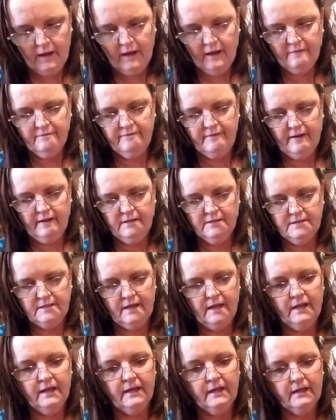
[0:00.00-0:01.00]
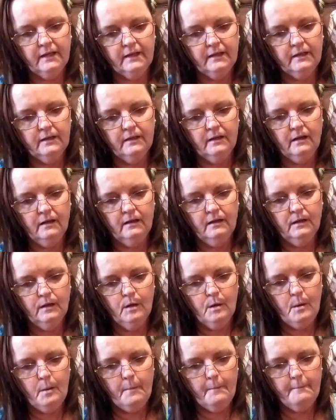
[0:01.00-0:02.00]
I found a
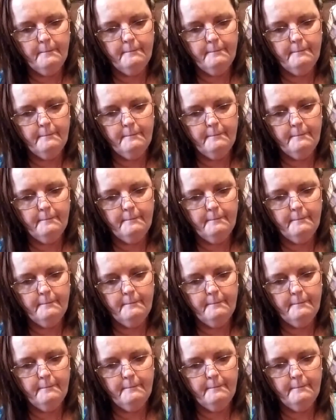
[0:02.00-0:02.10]
uh,